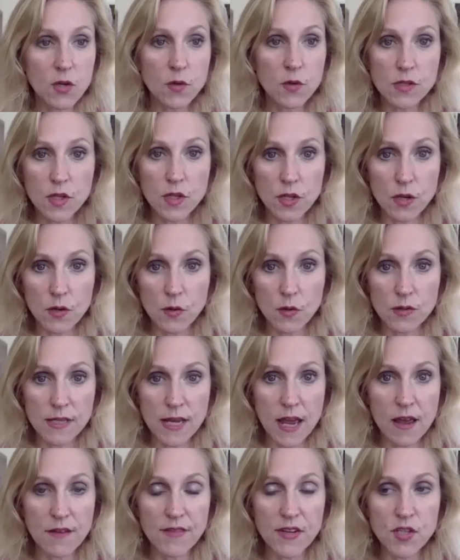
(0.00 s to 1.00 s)
who's a, who's a
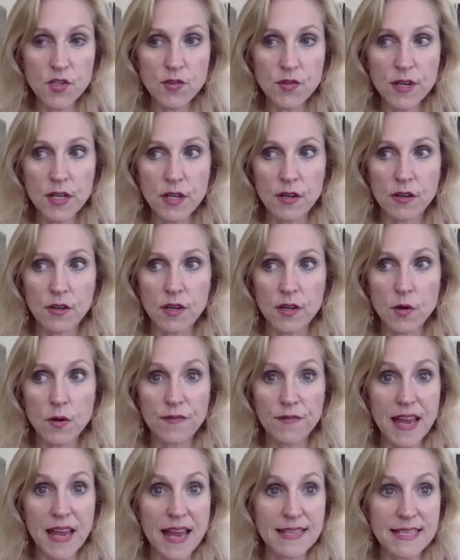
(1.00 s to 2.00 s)
heavy drinker? You know,
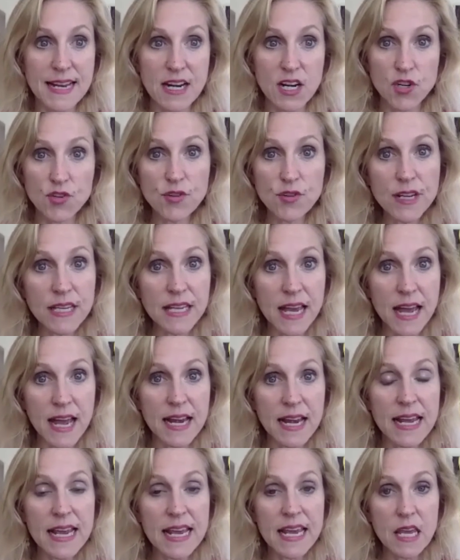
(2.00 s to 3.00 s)
if he hasn't had a drink
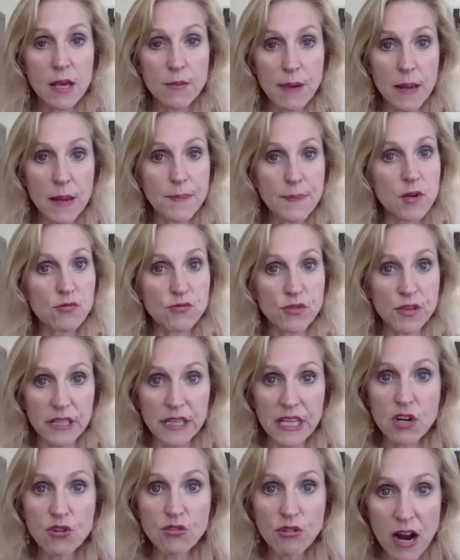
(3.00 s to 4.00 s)
yet, he might be
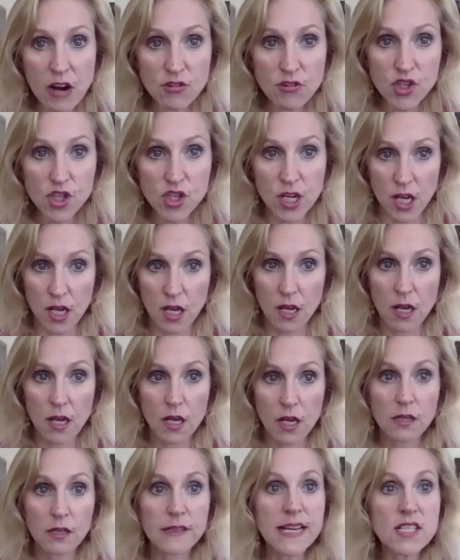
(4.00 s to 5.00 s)
really grouchy.
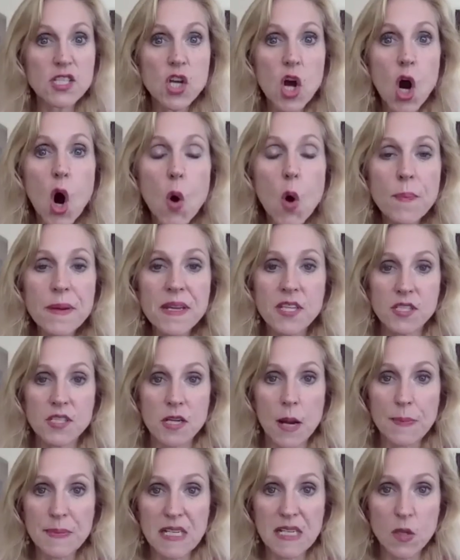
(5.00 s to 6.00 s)
Let's hope he
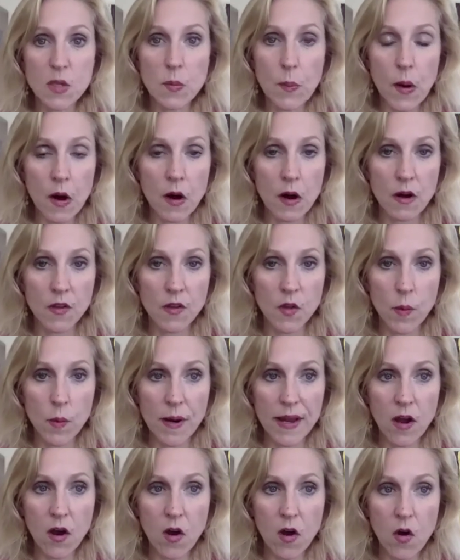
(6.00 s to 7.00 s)
stopped at the bar on the
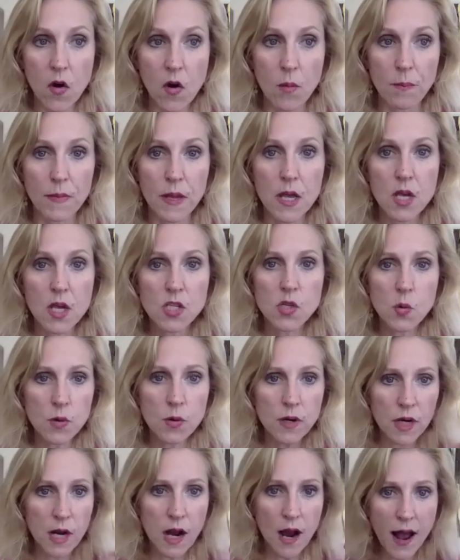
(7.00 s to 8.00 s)
way home. So
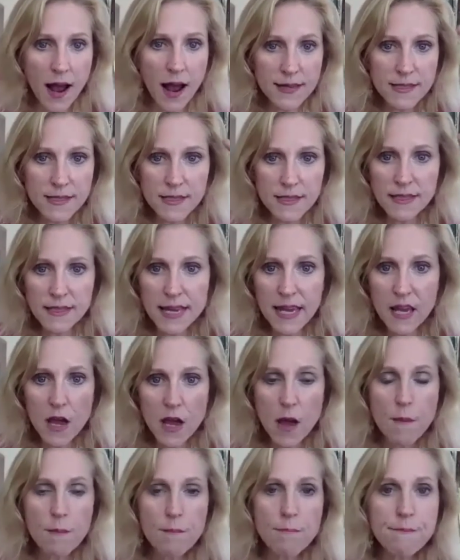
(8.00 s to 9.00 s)
we're constantly
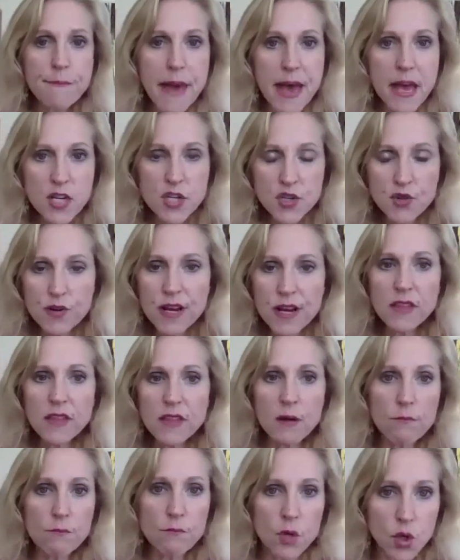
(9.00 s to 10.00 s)
measuring
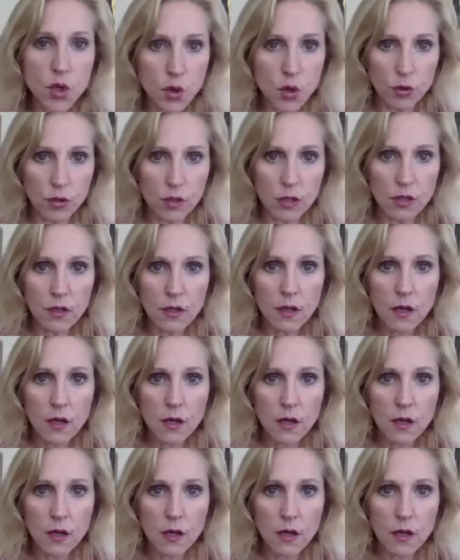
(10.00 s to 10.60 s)
the mood.